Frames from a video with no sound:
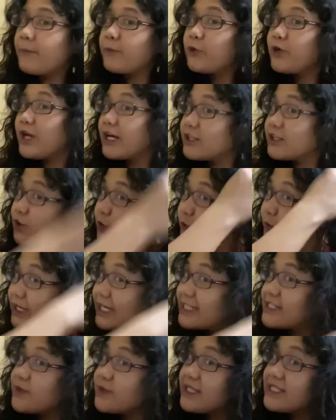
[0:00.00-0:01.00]
we are going,
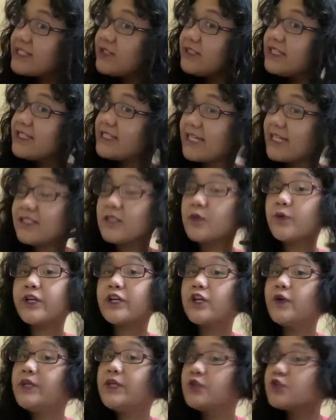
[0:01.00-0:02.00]
as you can see on the title, we are
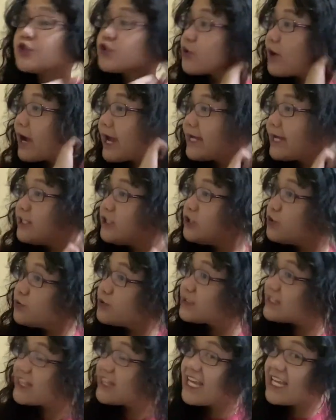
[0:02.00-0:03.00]
going to try new
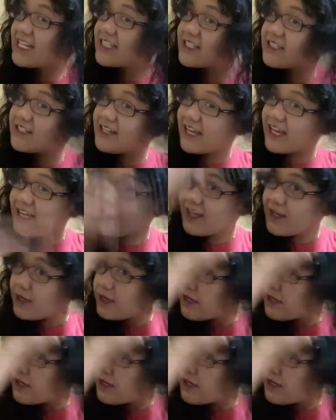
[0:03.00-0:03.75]
things today.